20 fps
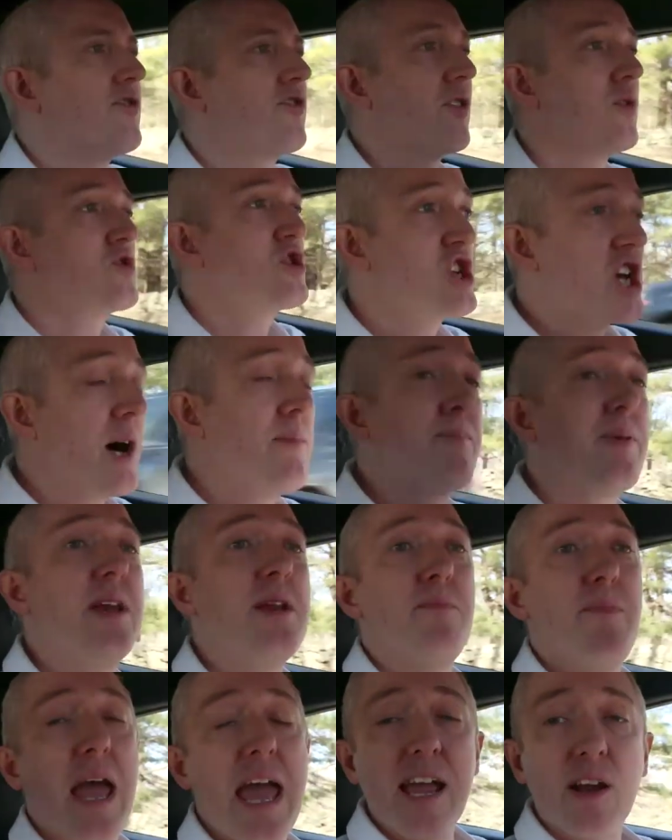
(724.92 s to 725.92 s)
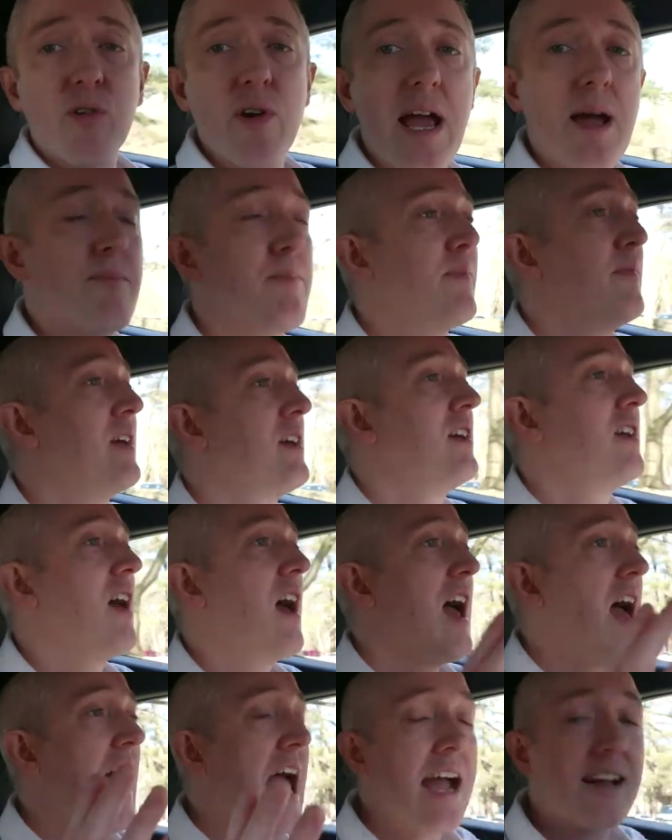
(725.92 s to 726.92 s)
So jump into
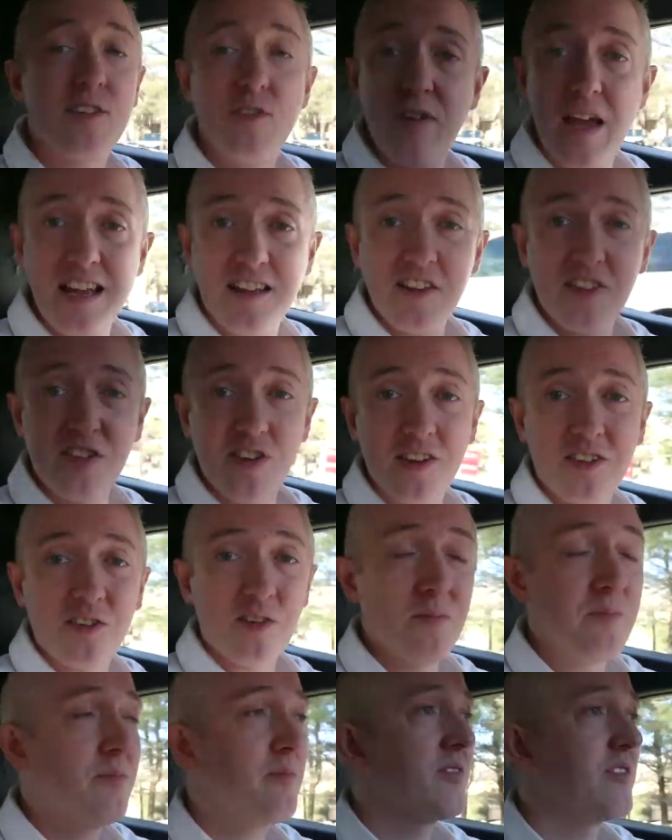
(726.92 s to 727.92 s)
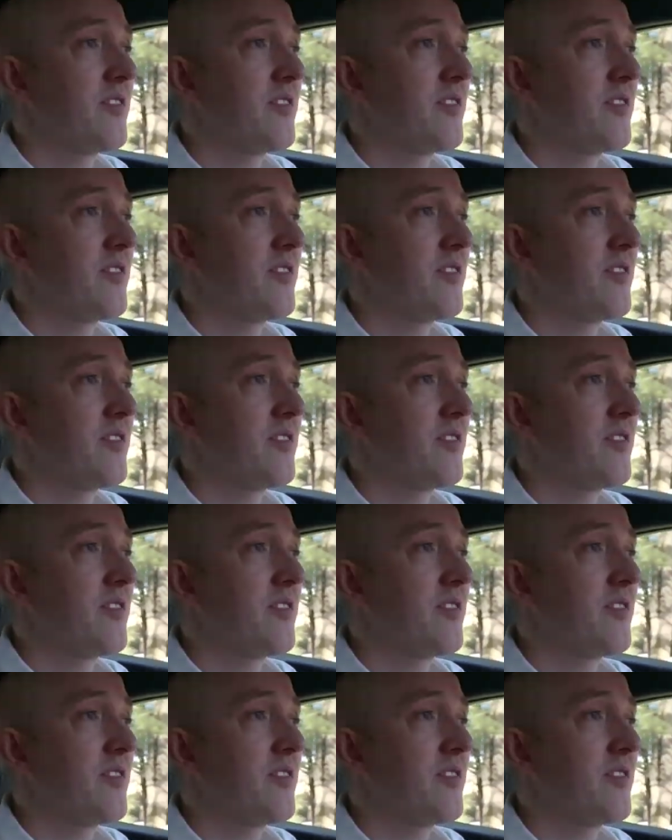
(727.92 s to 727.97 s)
BankRamp, activate the system,